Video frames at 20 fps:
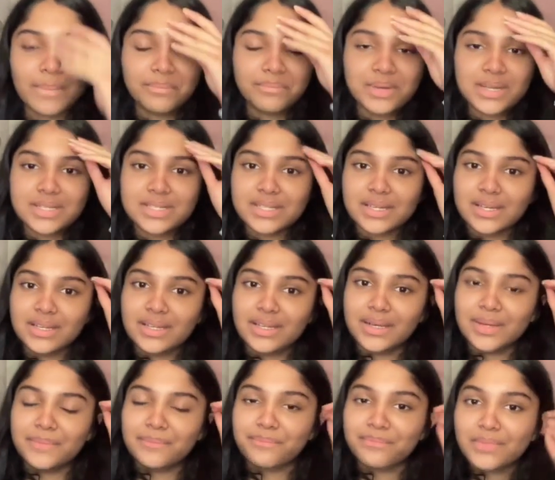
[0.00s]

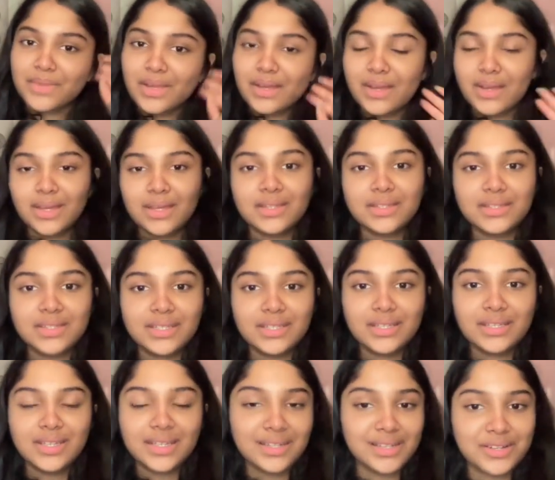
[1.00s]
basically
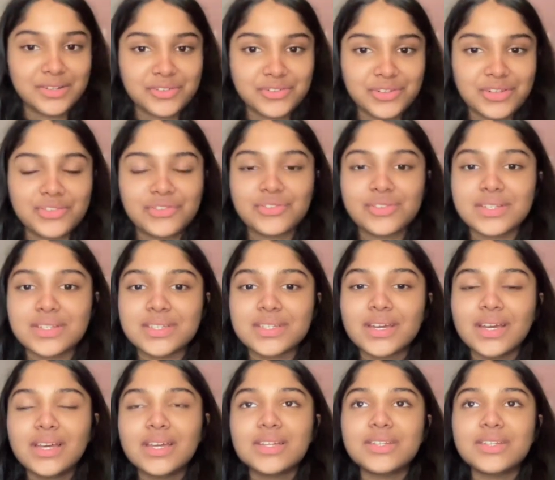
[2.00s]
the illustrations.